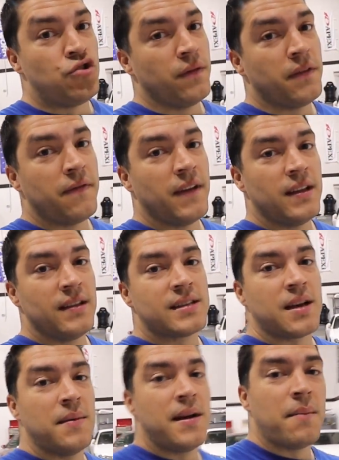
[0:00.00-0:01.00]
the drift event is
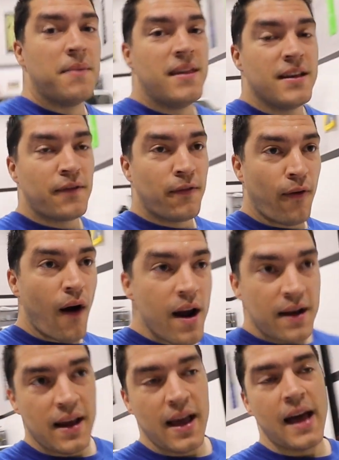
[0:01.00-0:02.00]
coming up this
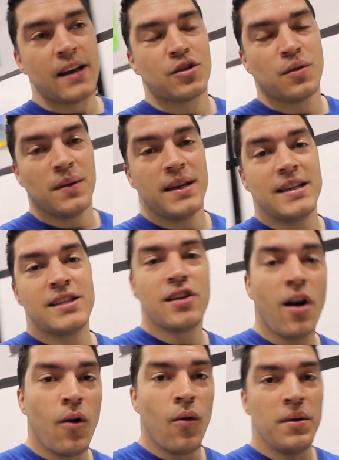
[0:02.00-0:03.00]
Friday, actually.
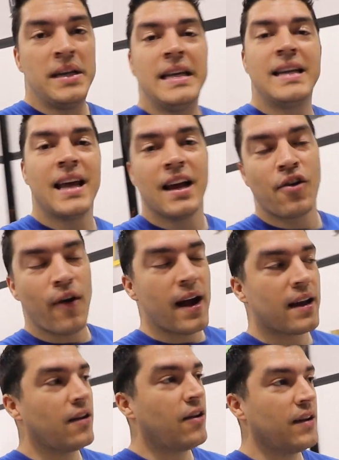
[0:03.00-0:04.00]
So need to get
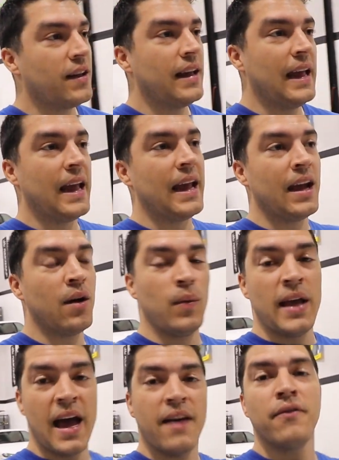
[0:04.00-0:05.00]
cracking on it, and
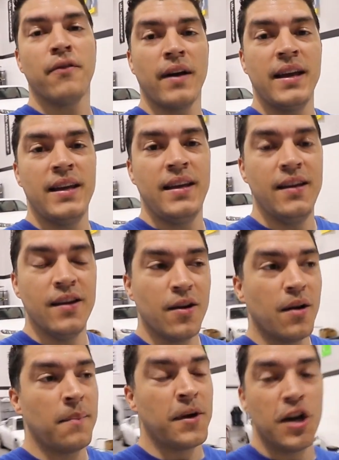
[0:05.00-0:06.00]
we have it right
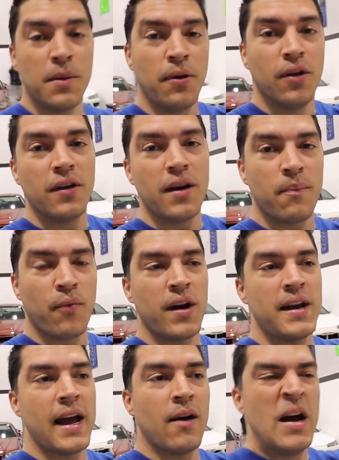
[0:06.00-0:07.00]
here. I'm gonna pull it up
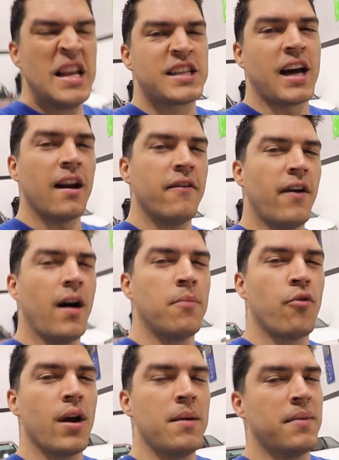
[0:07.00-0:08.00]
right now. It's kind of an
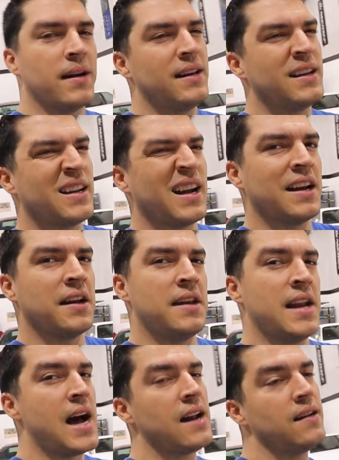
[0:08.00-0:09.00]
upgrade, but kind of
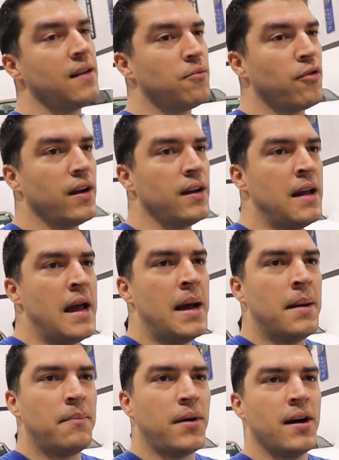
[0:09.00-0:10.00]
not an upgrade.
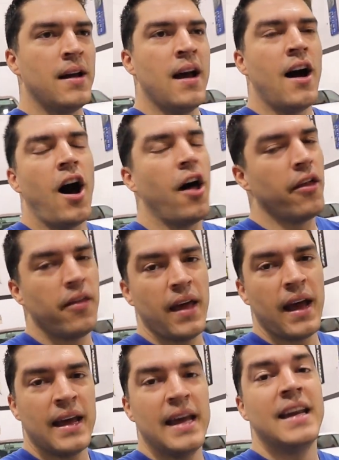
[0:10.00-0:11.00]
But other than
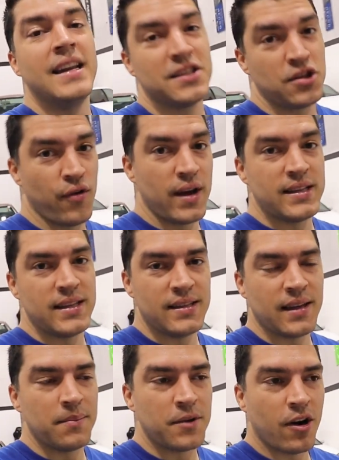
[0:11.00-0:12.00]
that, it is a great
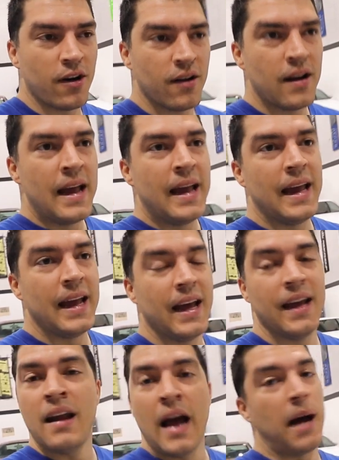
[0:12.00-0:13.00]
Seatime car,
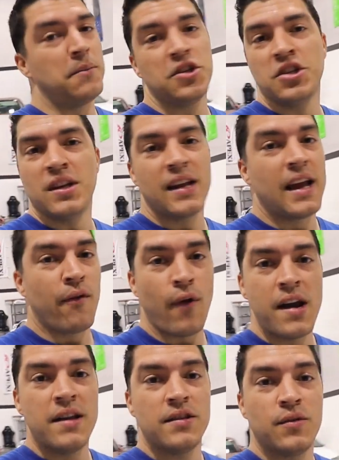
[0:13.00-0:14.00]
and I'm just gonna get
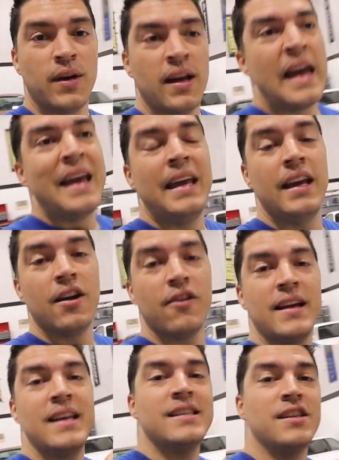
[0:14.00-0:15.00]
right into it. Here
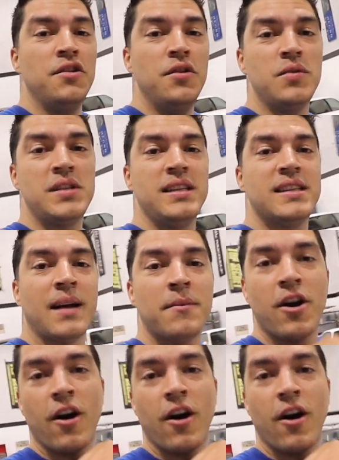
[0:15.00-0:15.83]
is the new Seatime